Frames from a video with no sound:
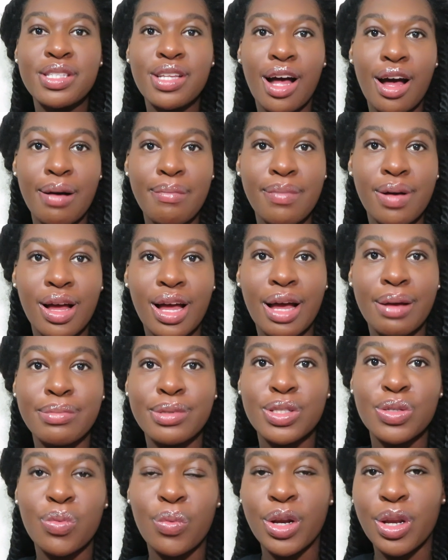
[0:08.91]
Um,
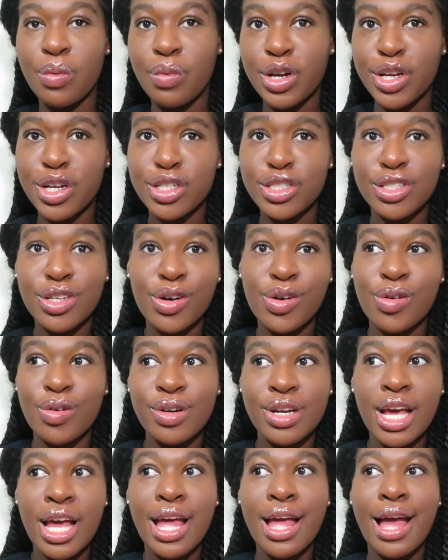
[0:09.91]
I'm 21 years
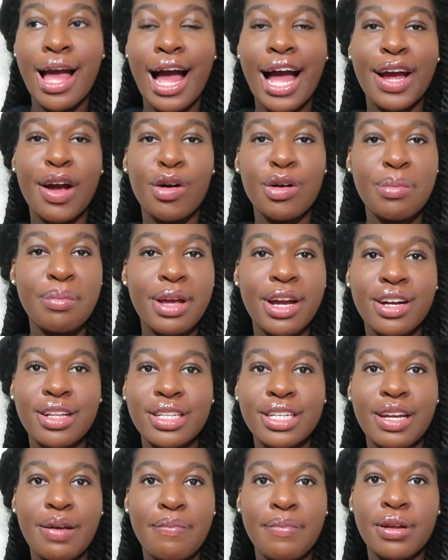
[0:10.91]
old. I go to
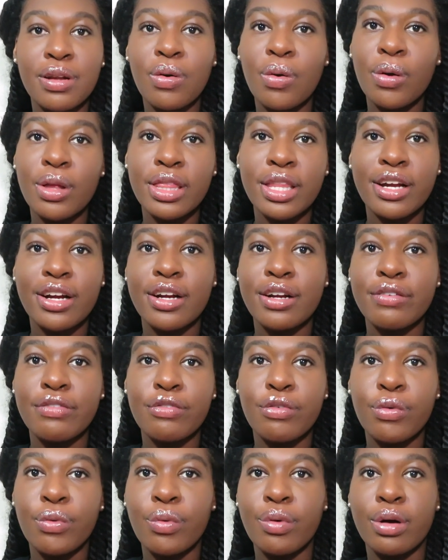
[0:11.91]
Maryland. I've been going there
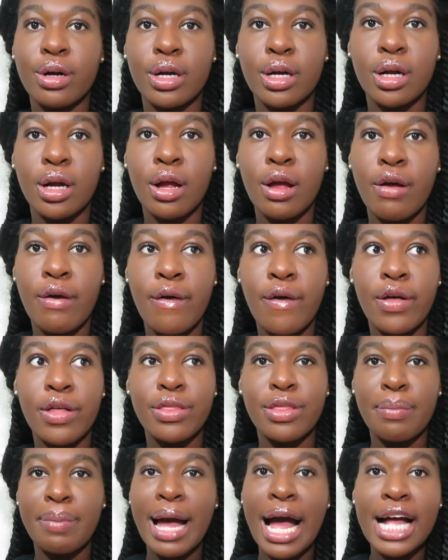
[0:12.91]
for
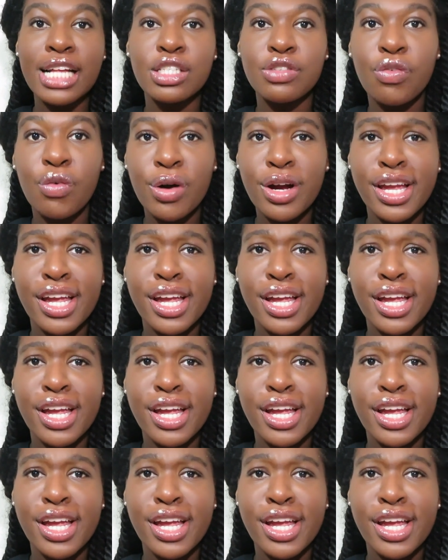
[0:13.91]
the past four